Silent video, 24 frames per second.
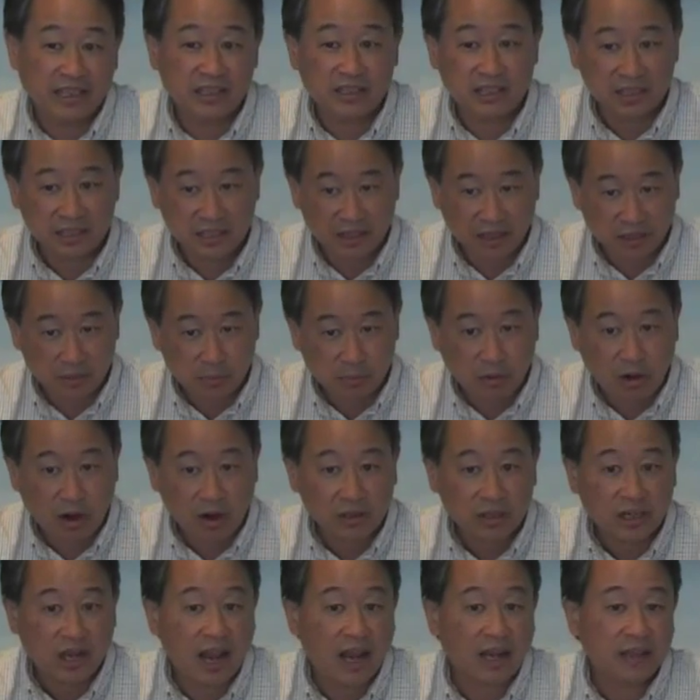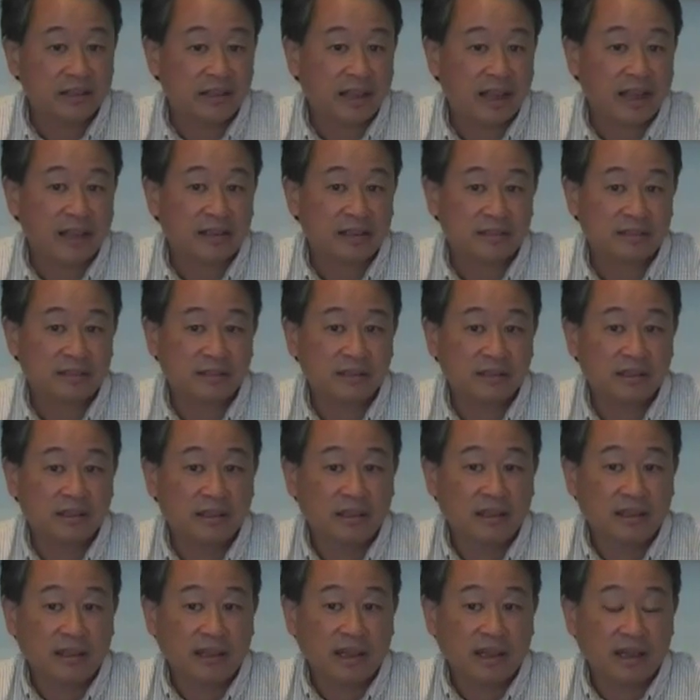it just in a broader context,
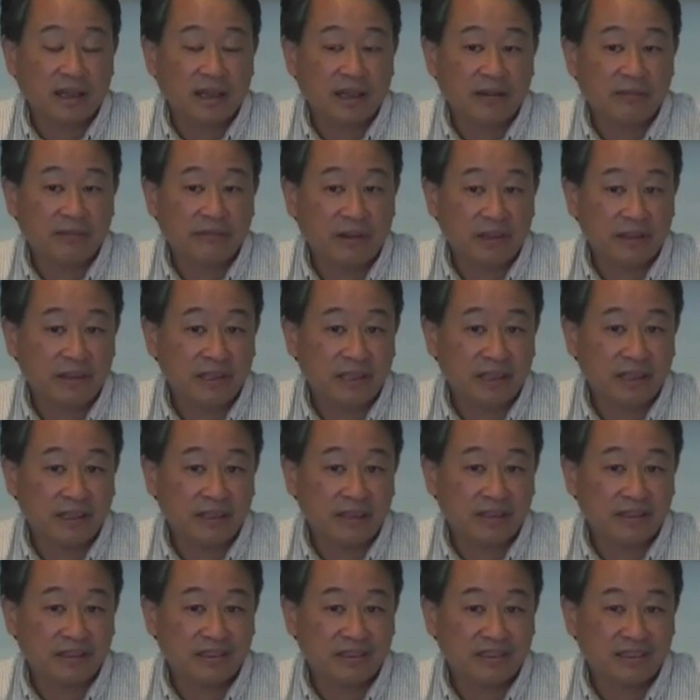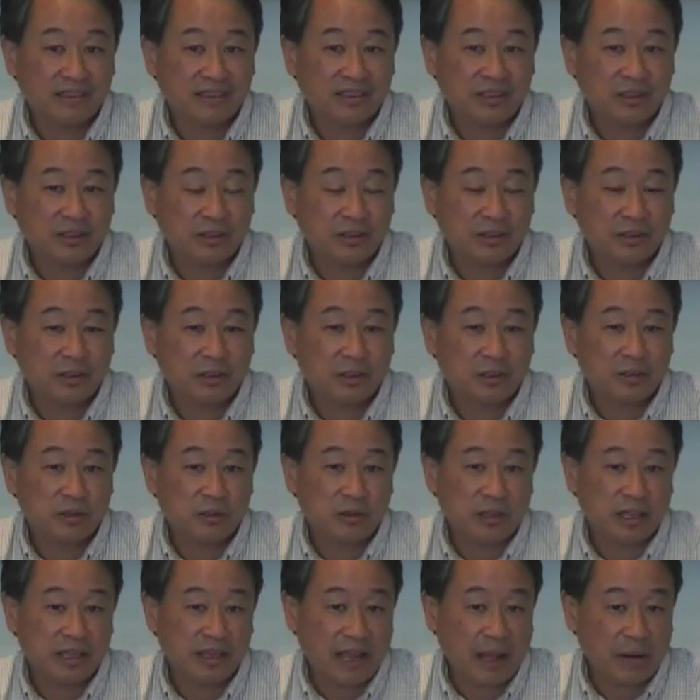uh, funding it to the
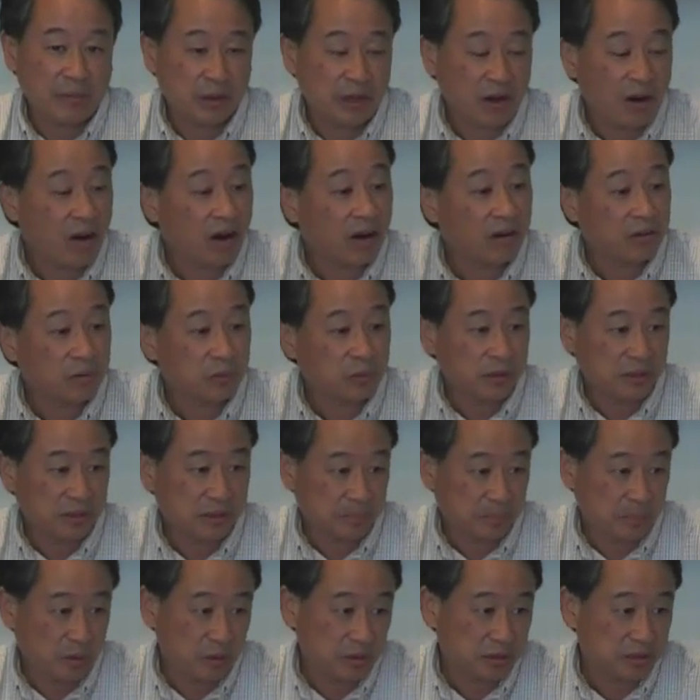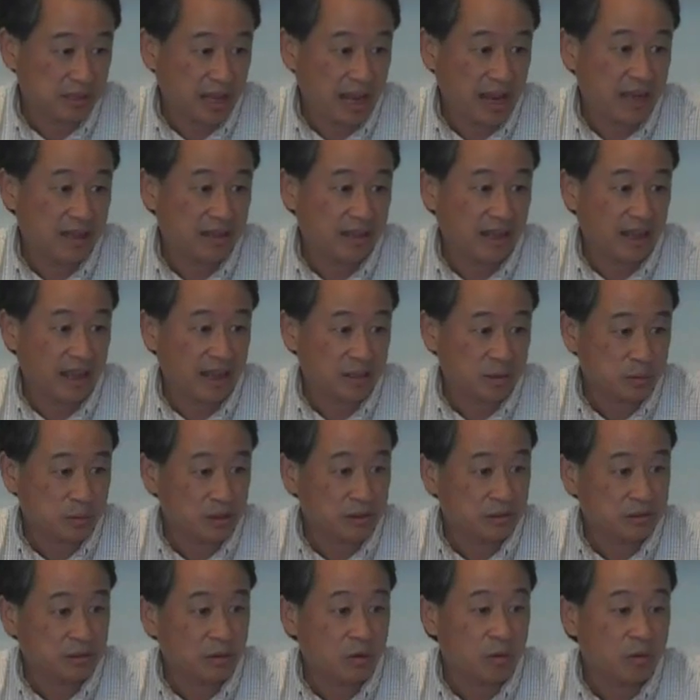degree that we are with both state as
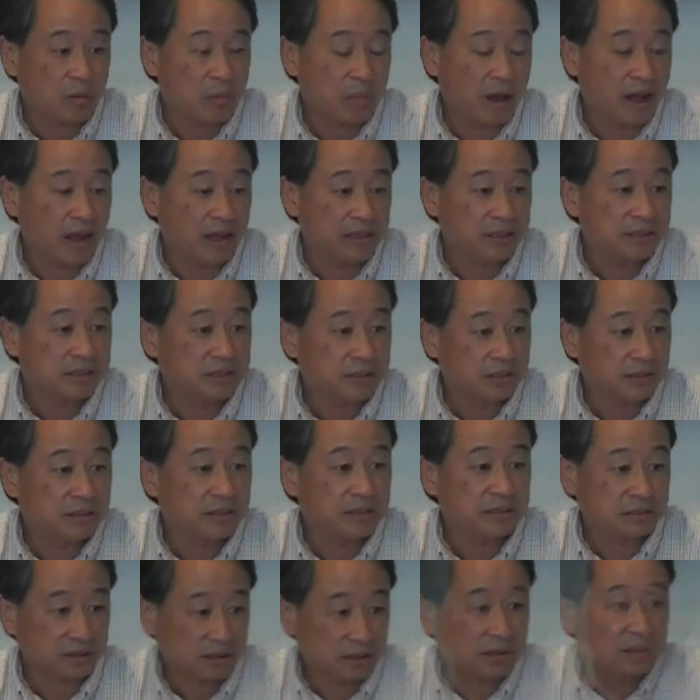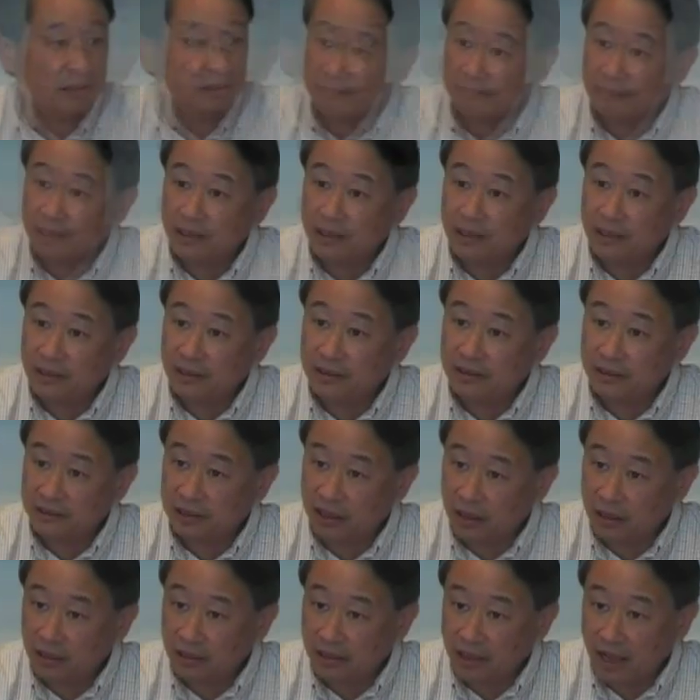well as local bond issues. The
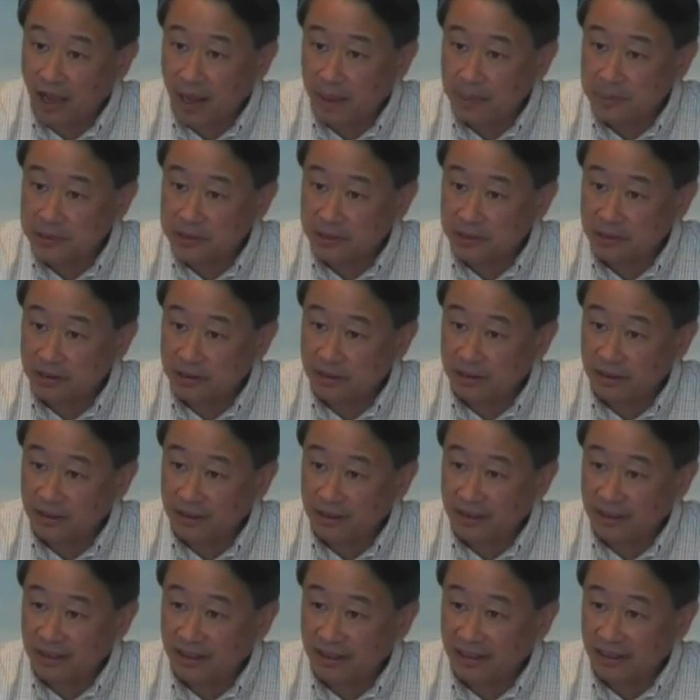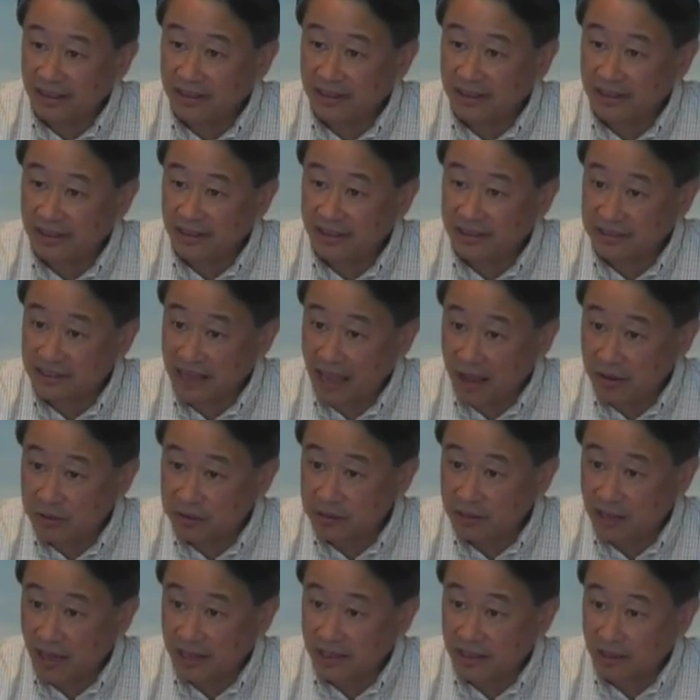tunneling option, it, it
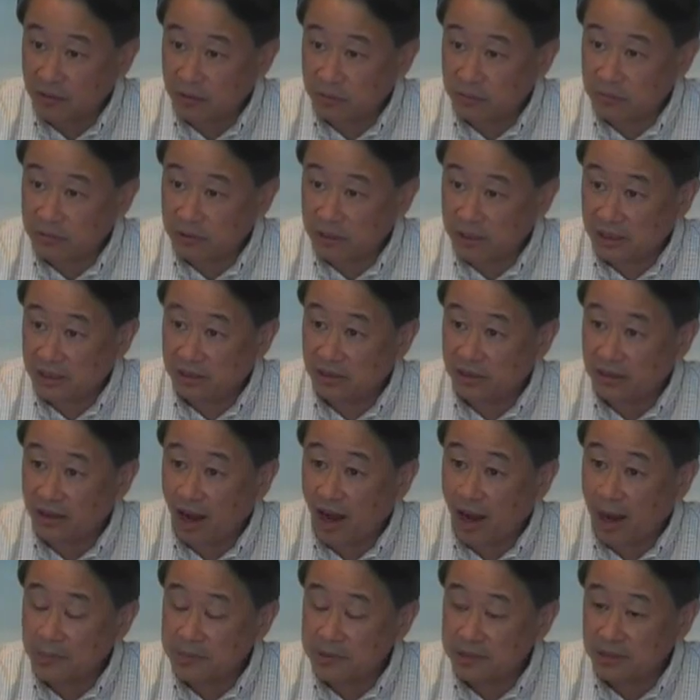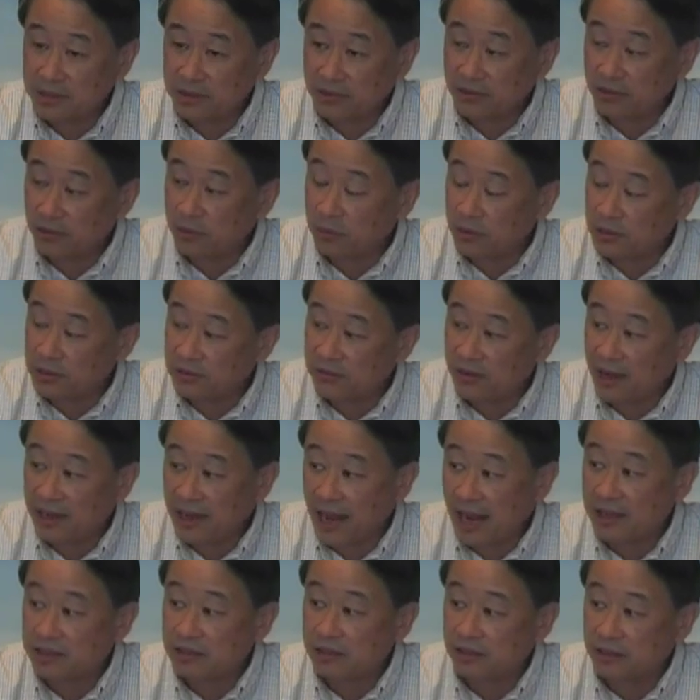sounds like a really good option if it was
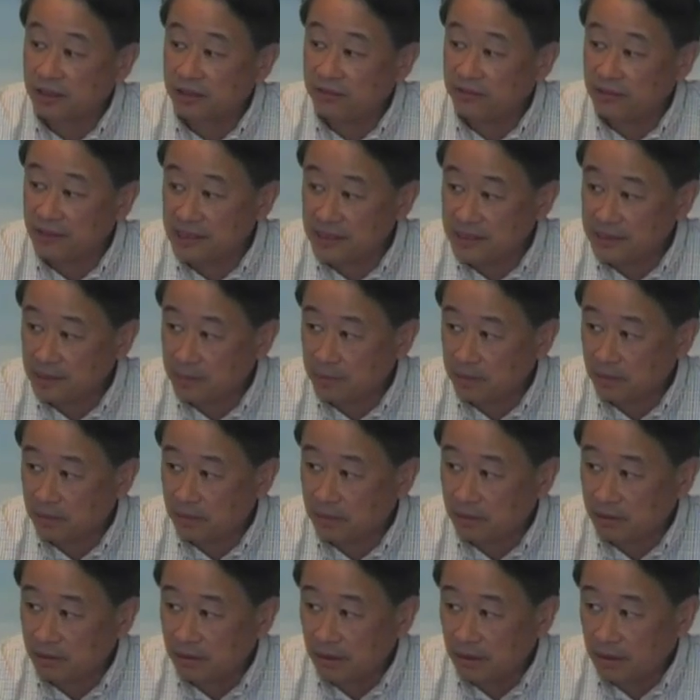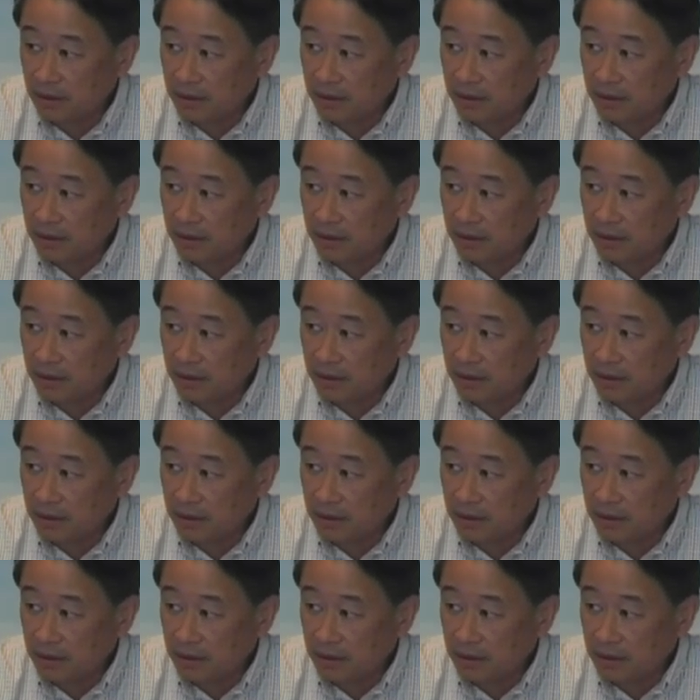financially feasible,